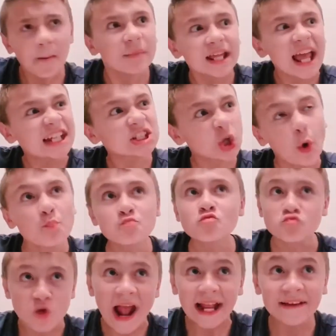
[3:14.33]
and get your
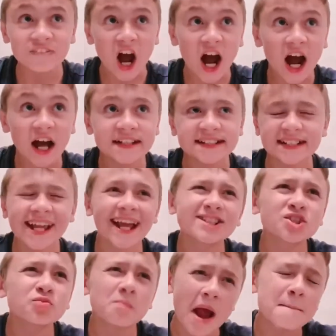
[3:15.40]
breakfast. Can
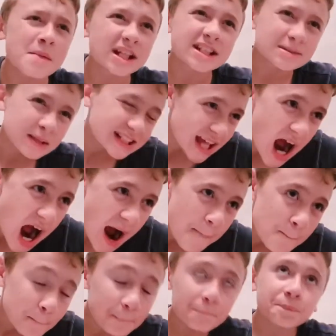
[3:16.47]
you make it me
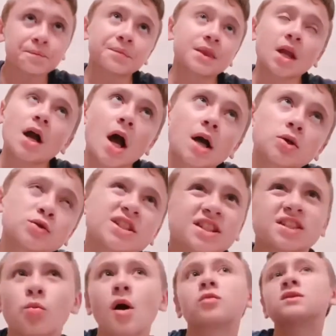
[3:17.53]
some? No, she
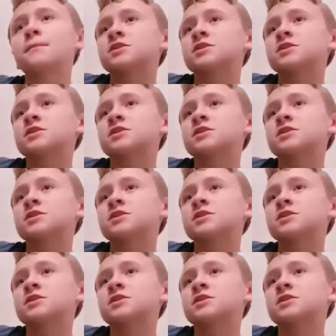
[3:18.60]
won't. I'm just